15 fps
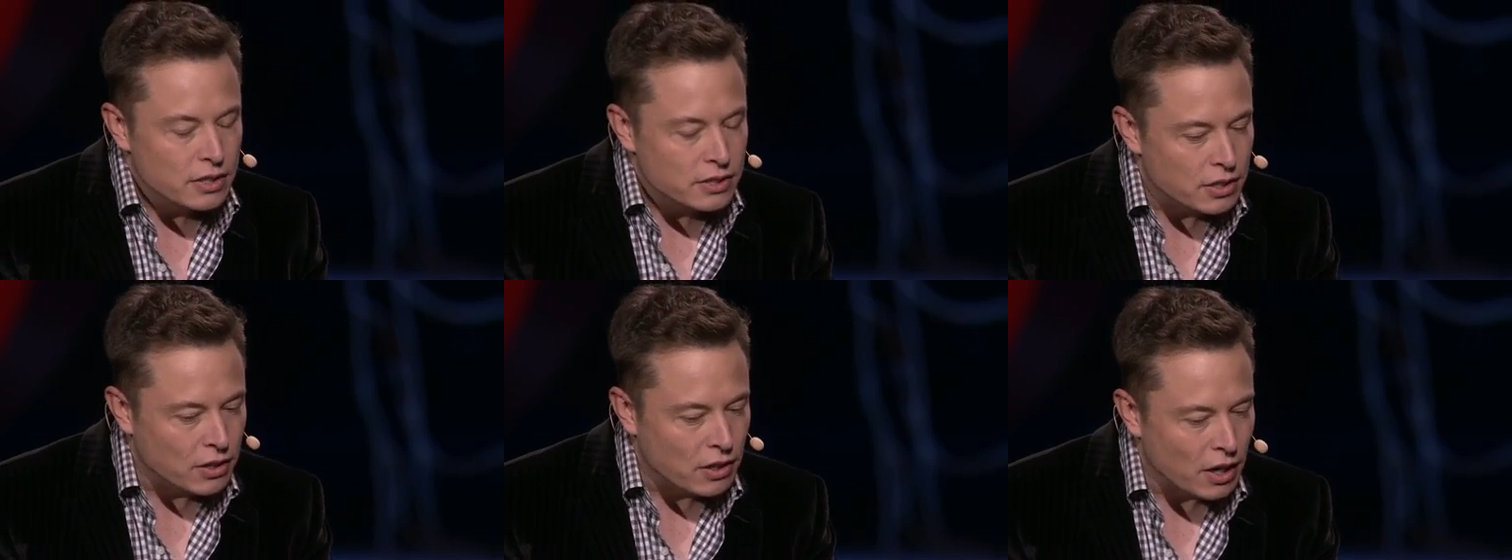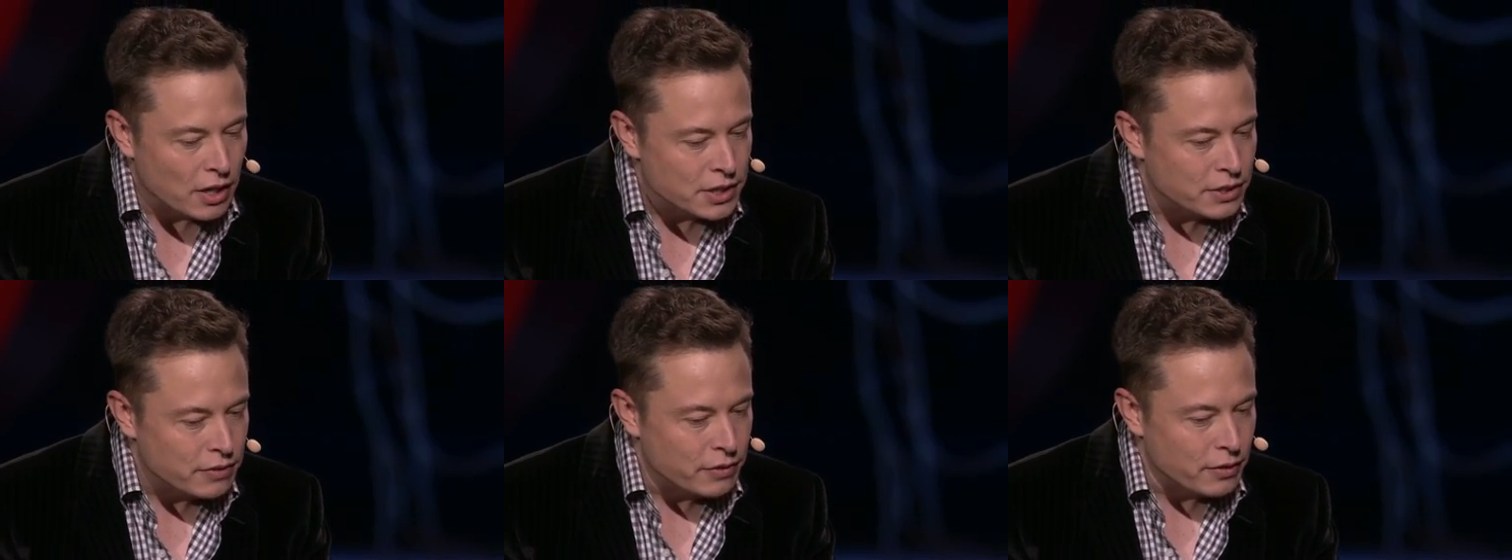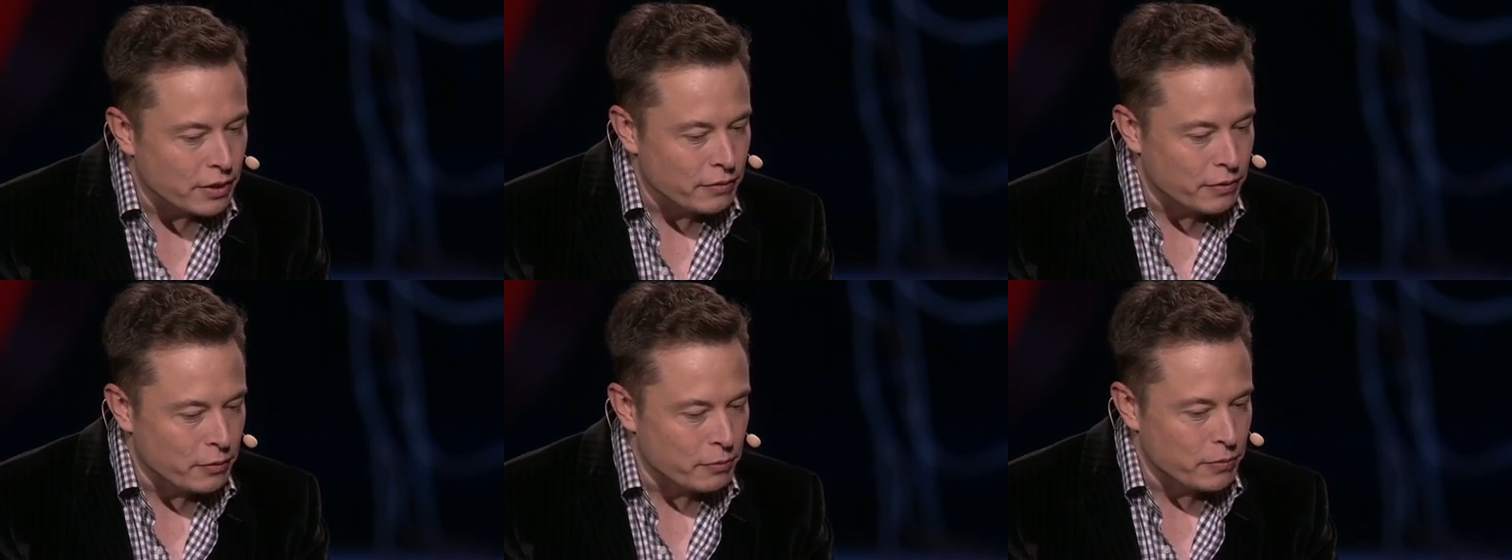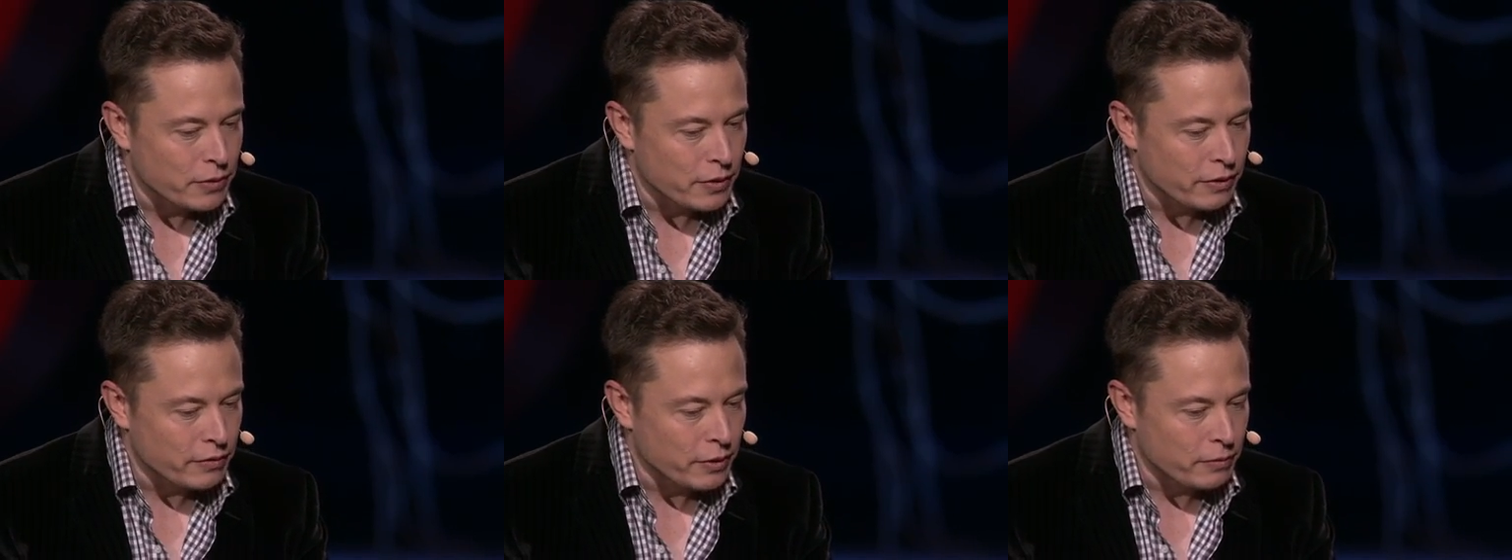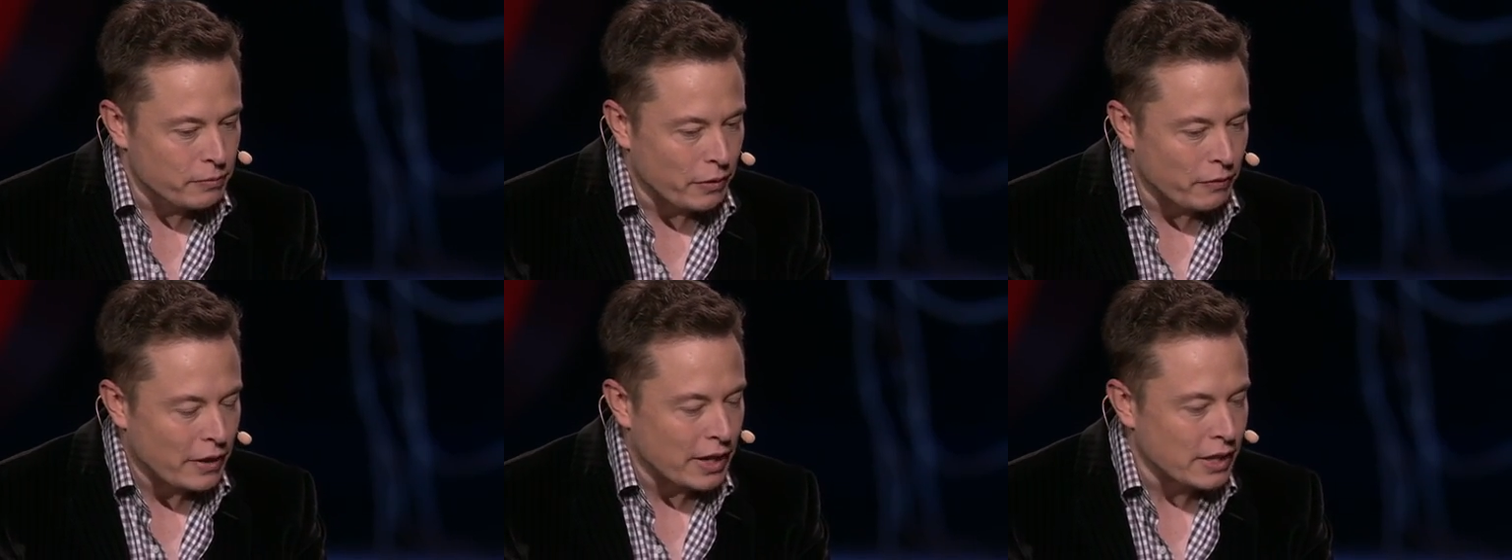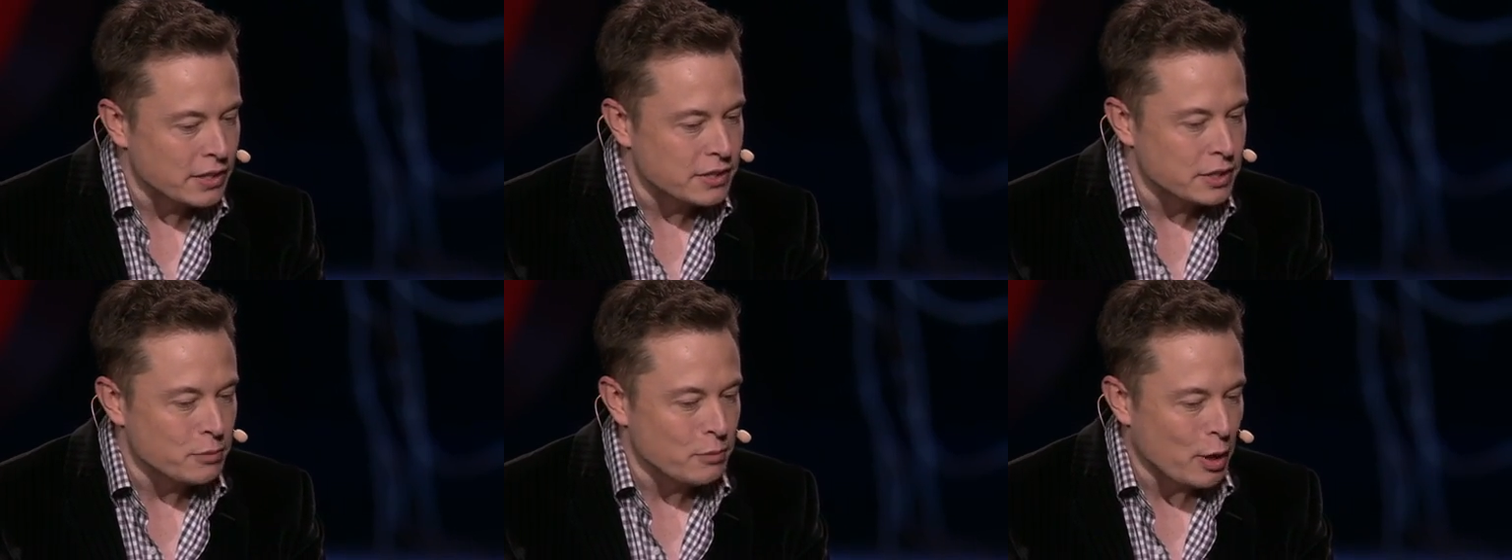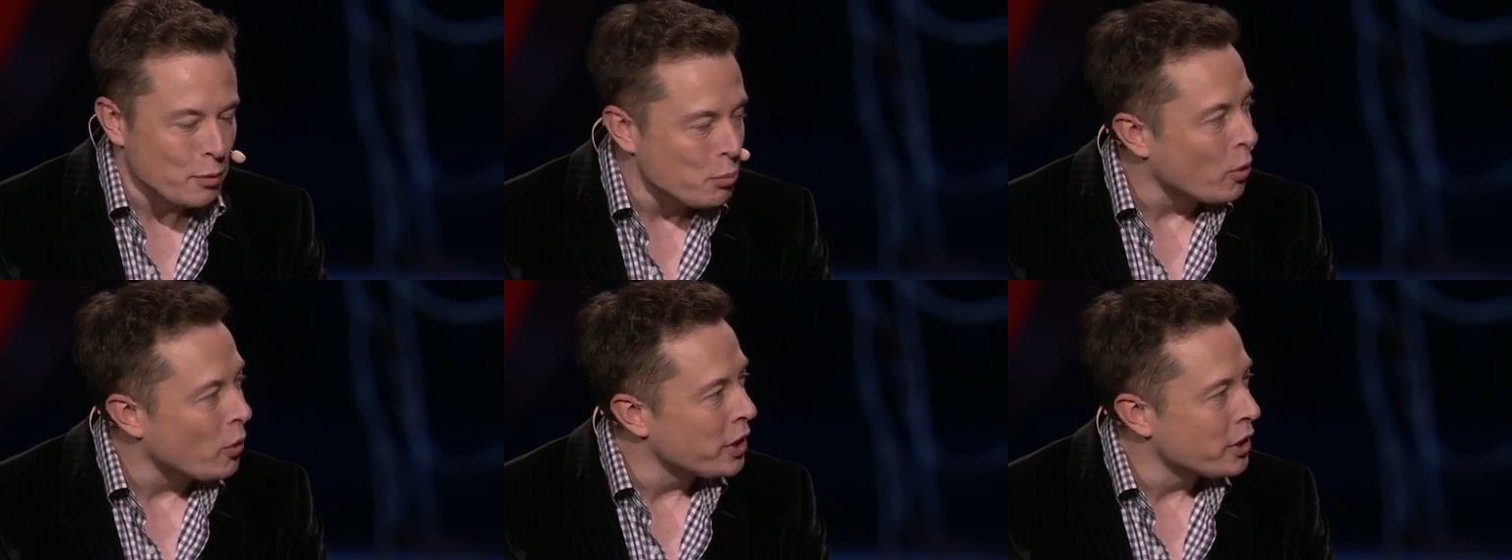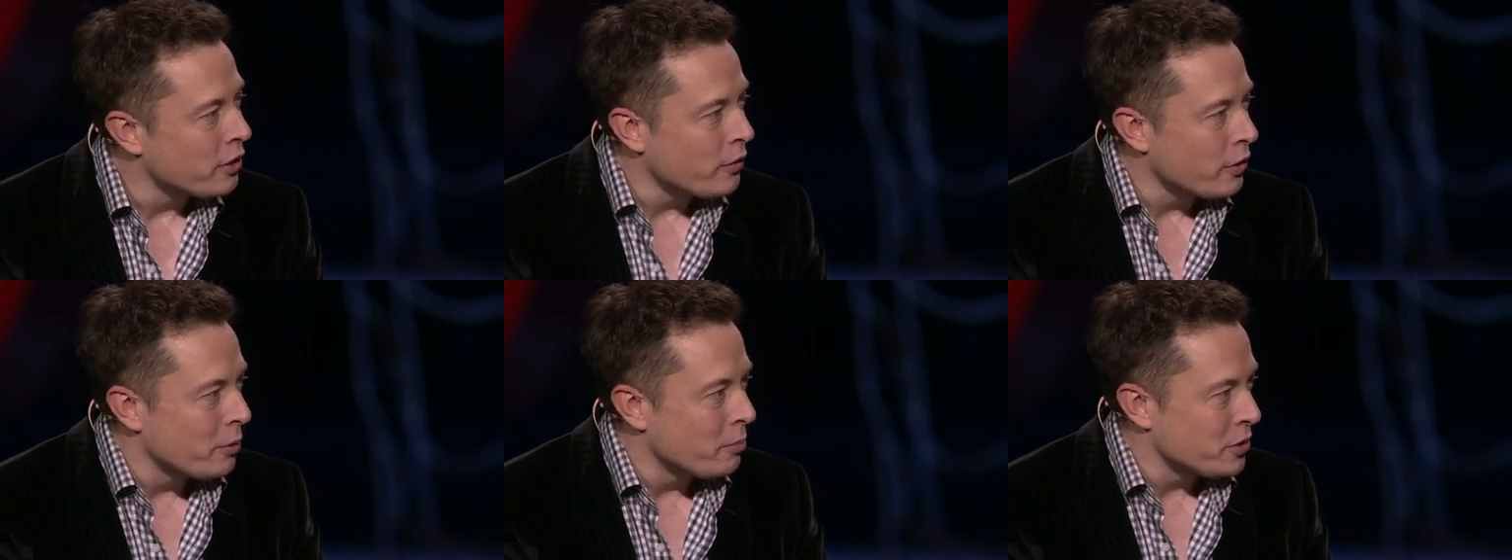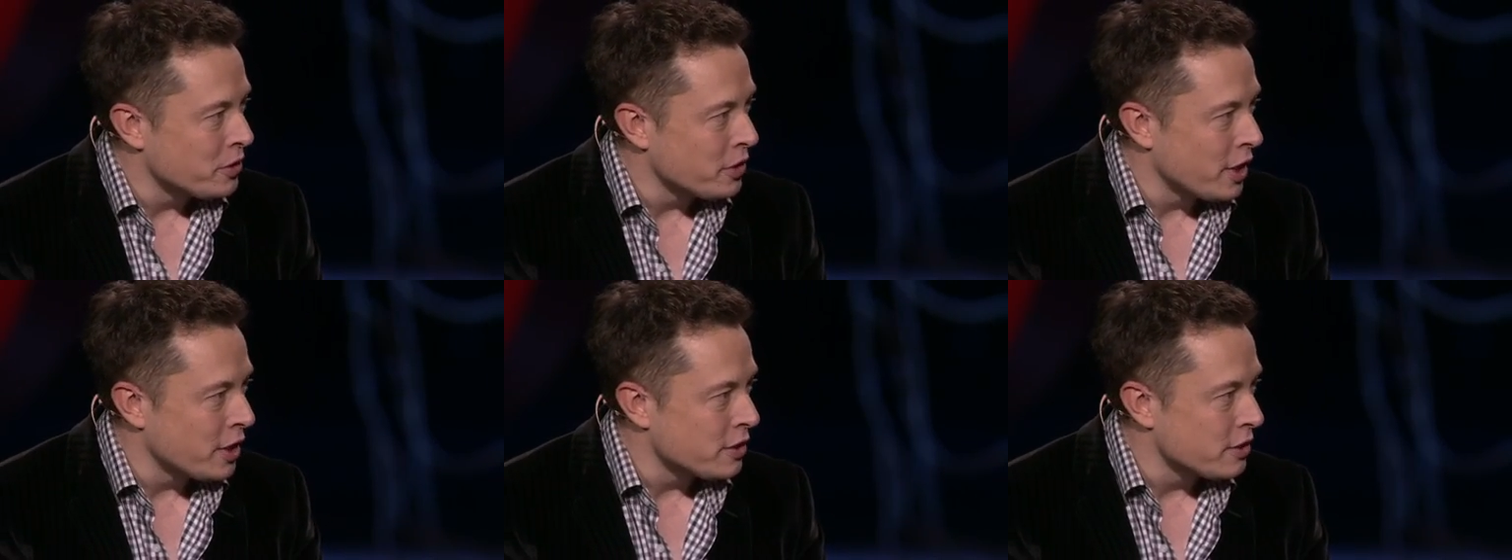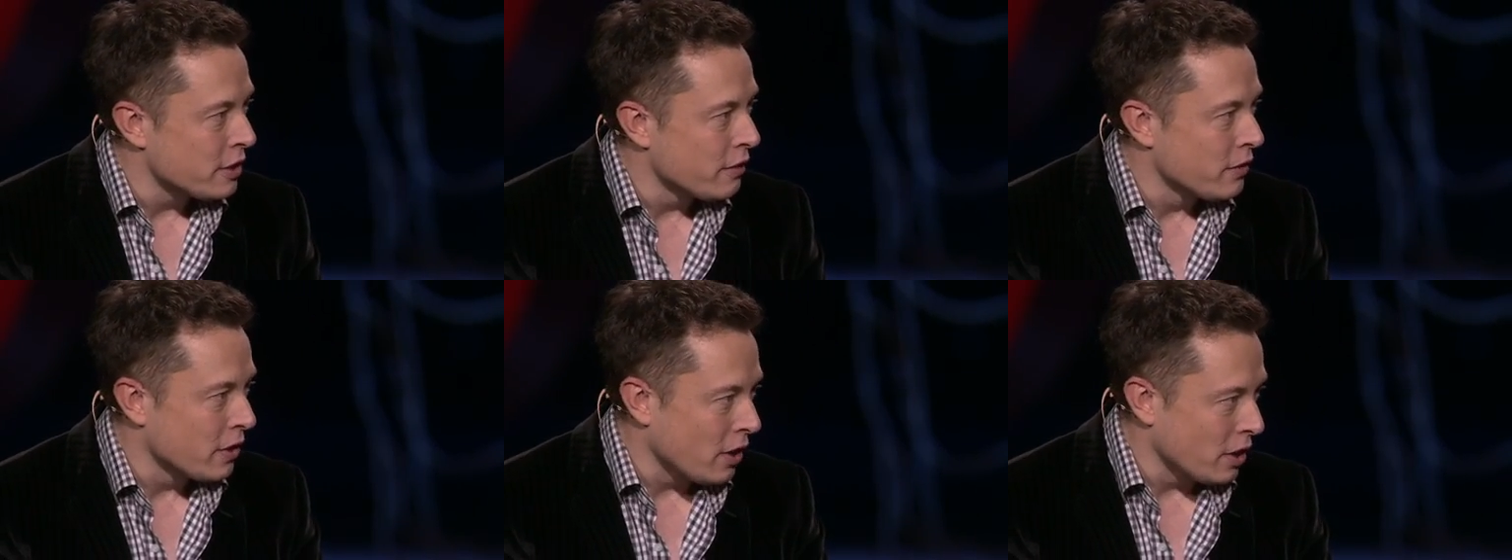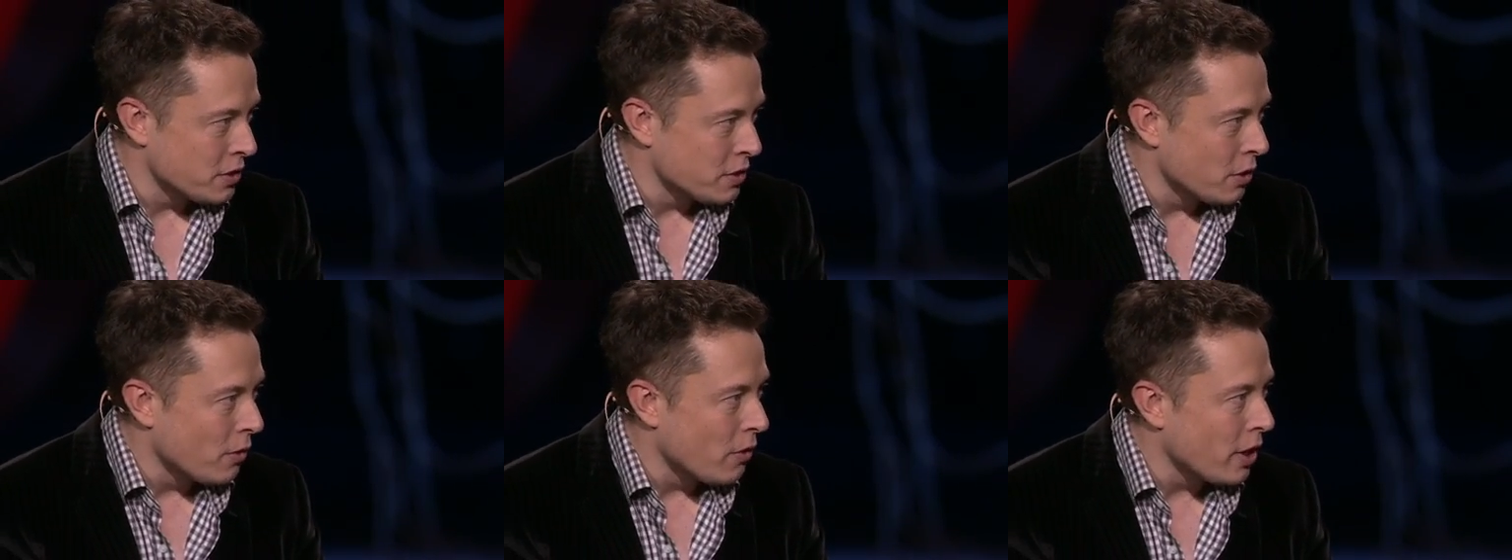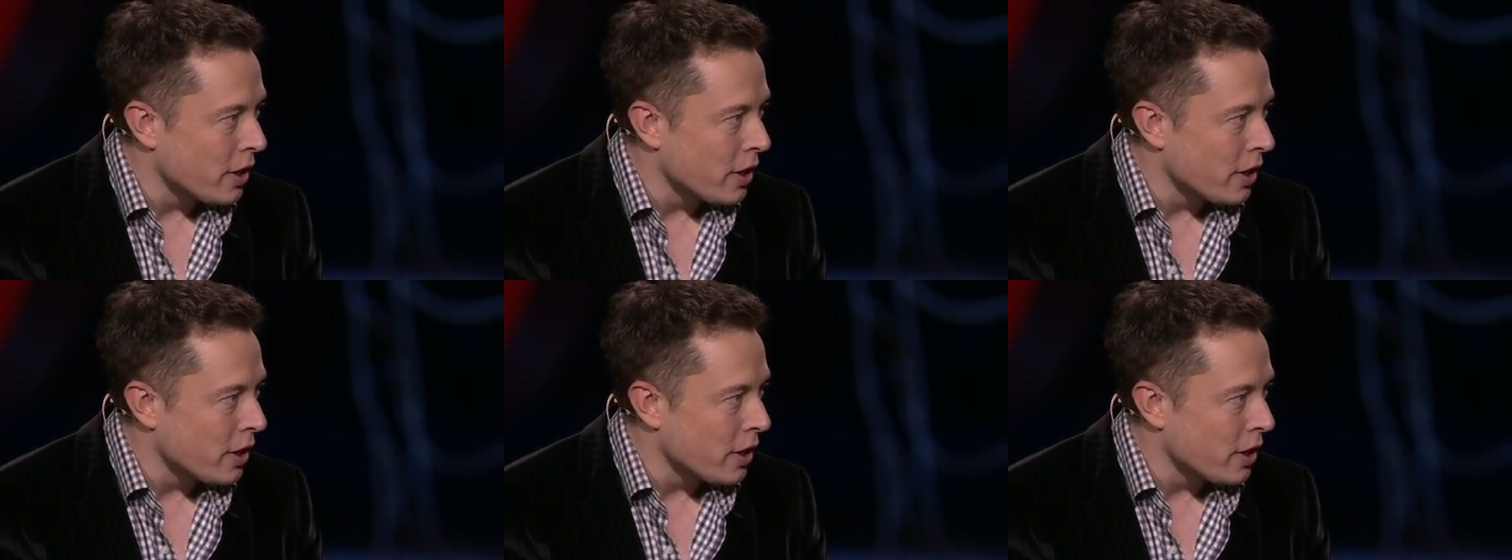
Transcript: So the cost of the propellant is about 0.3% of the cost of the